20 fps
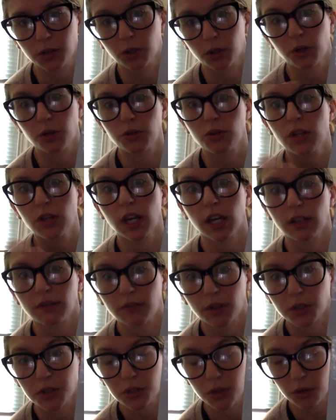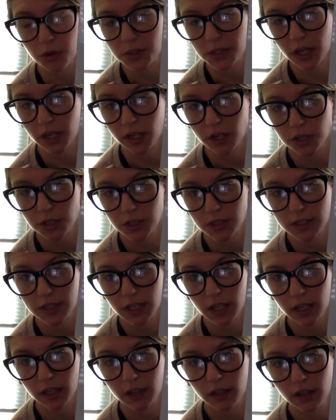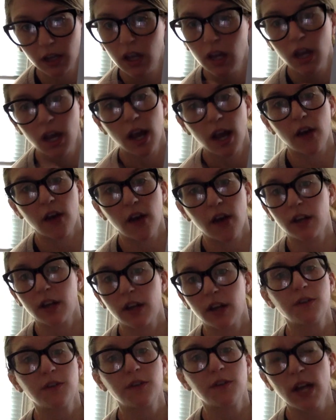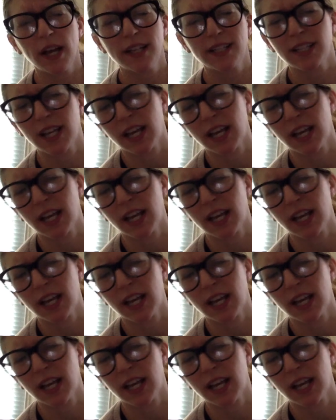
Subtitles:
You're going to do the inverse cosine, I should say. And then if you like